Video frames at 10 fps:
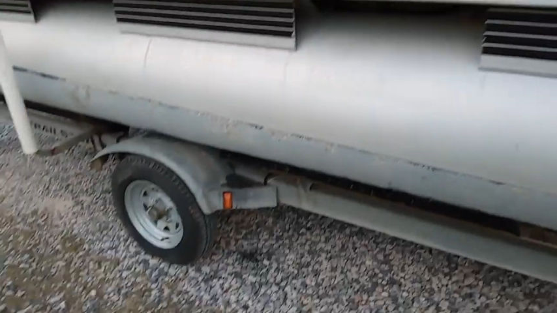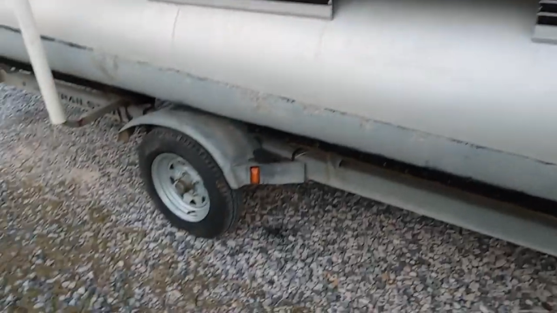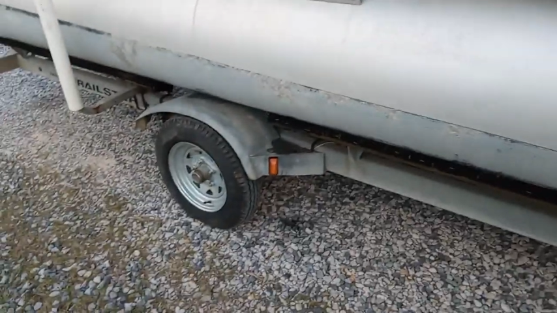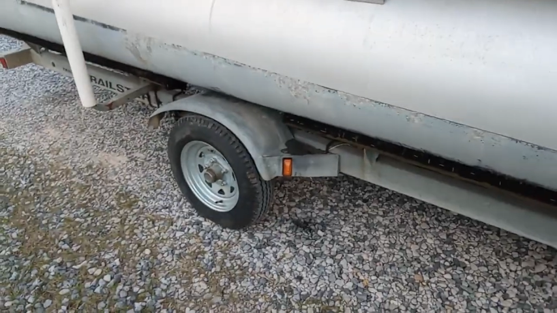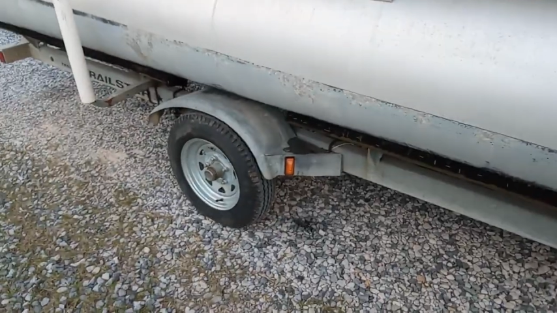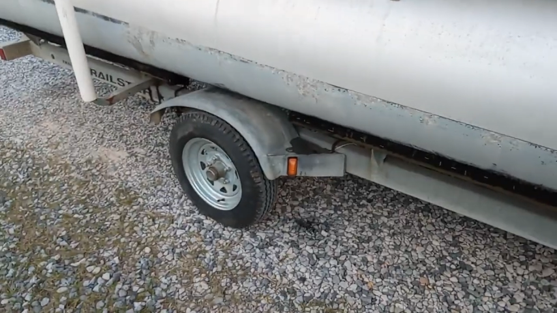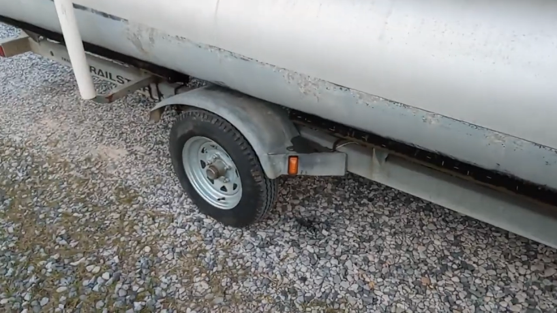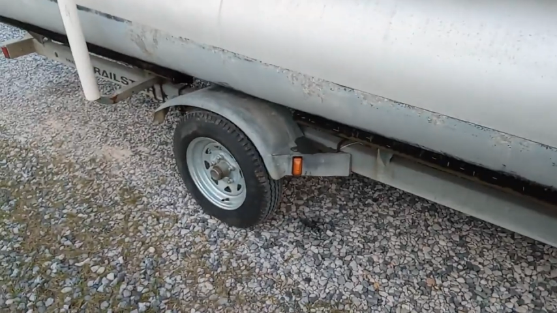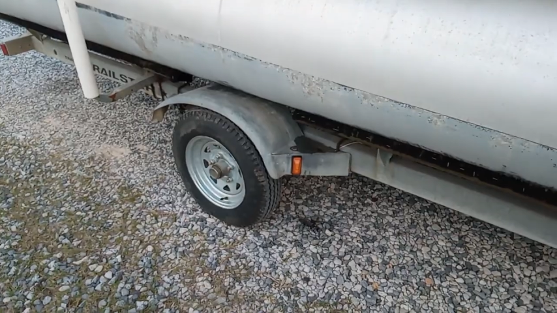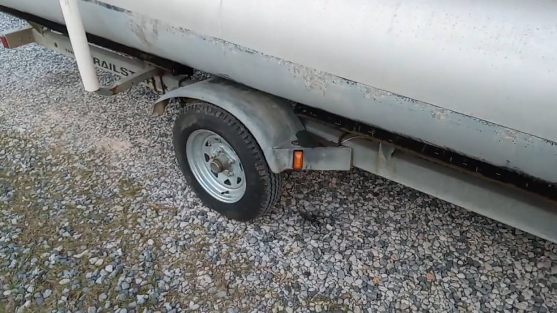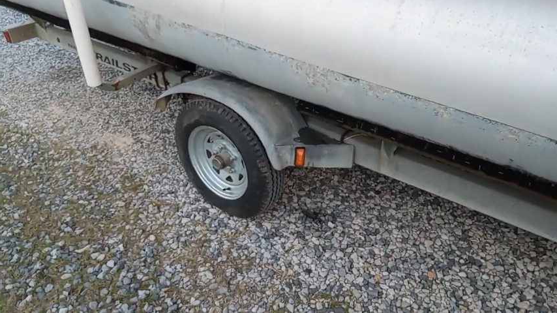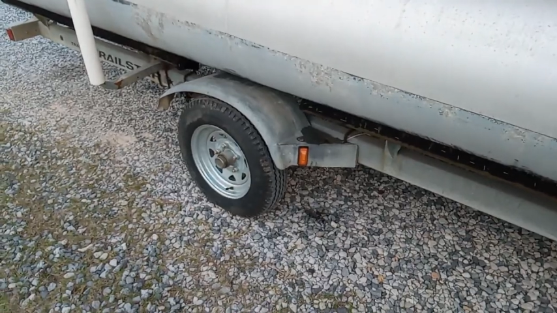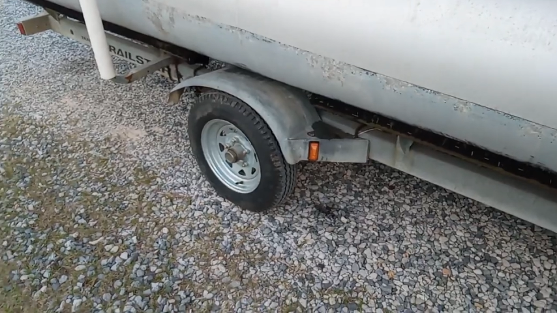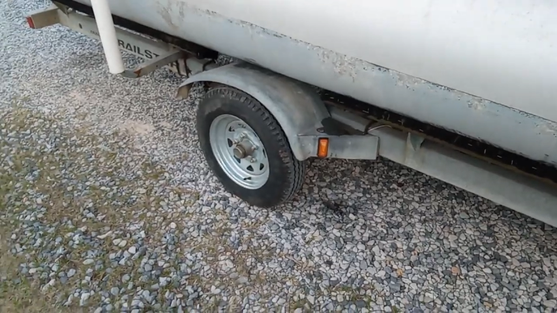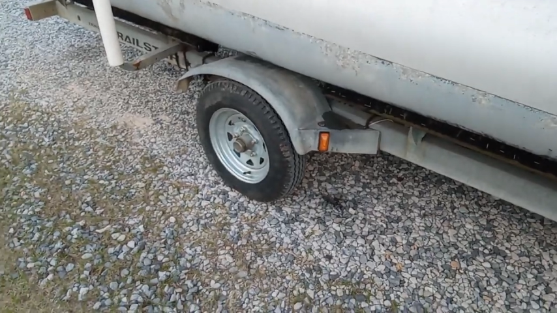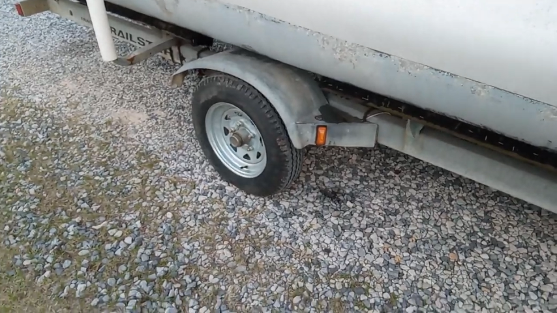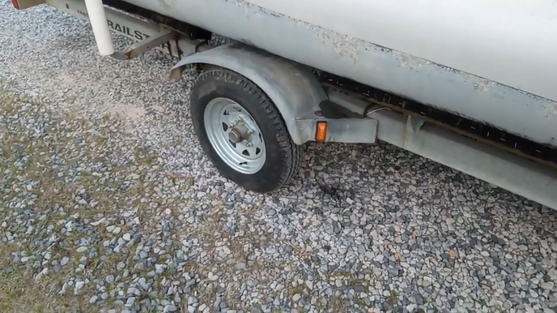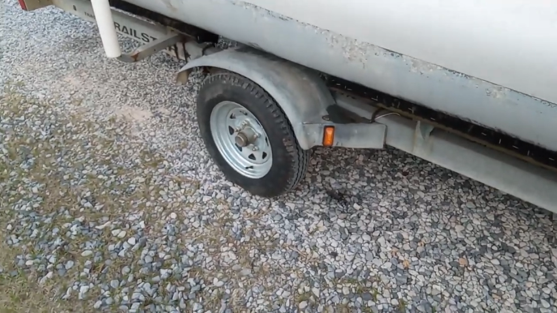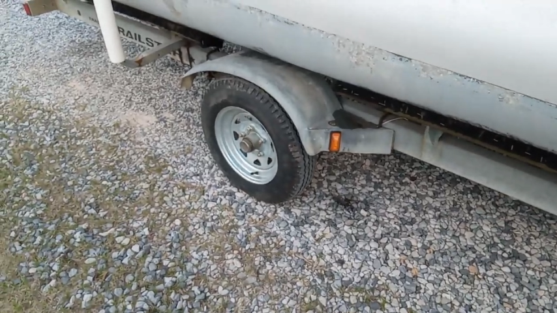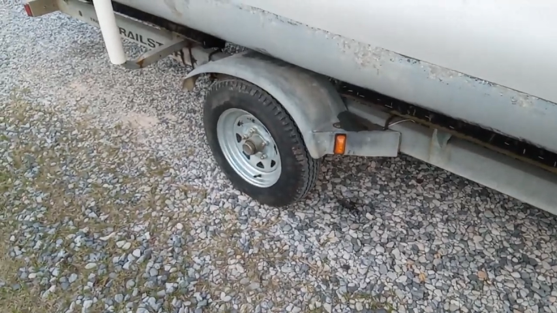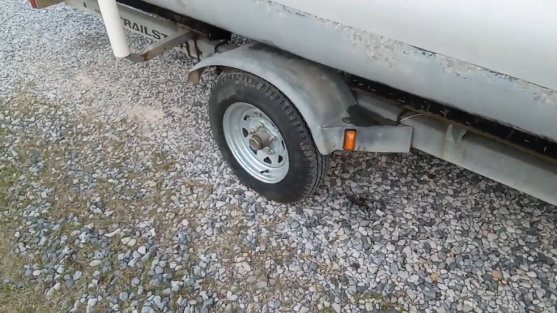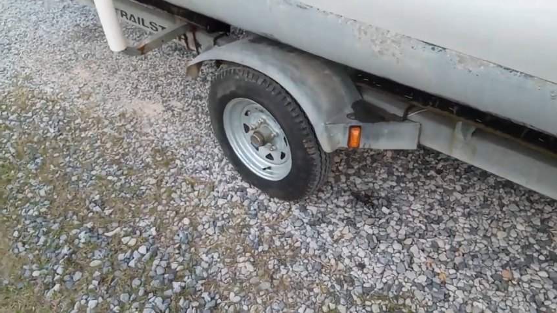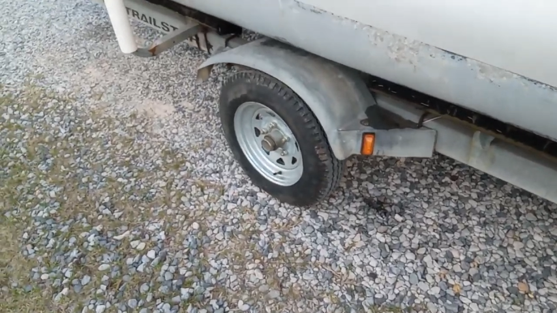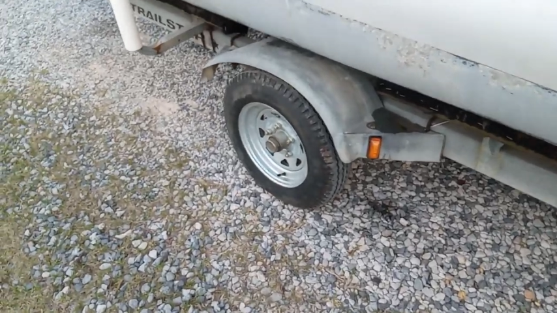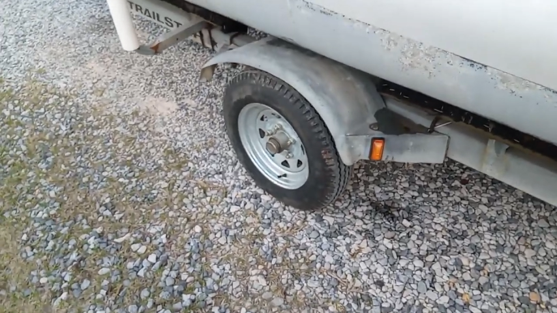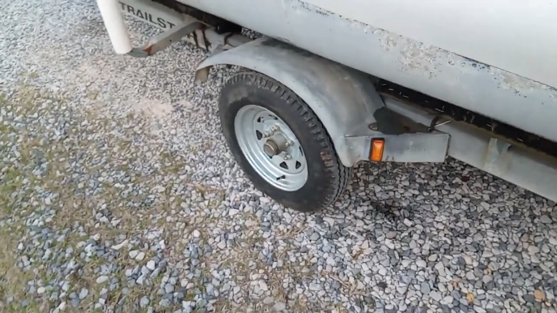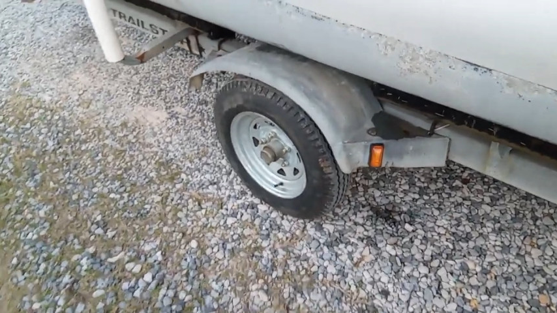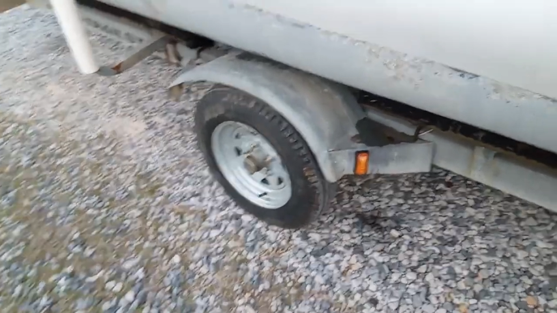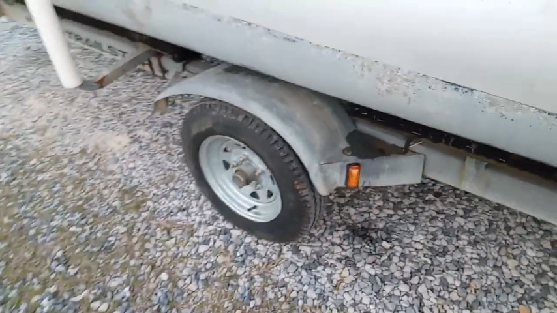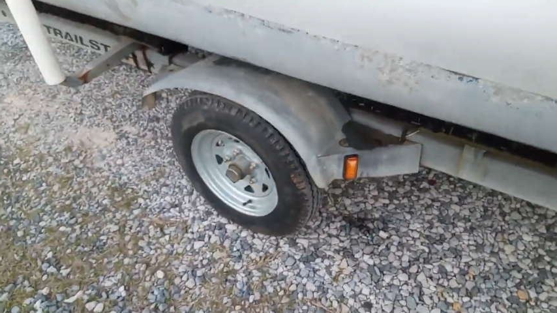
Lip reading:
Nobody's mouth can be seen.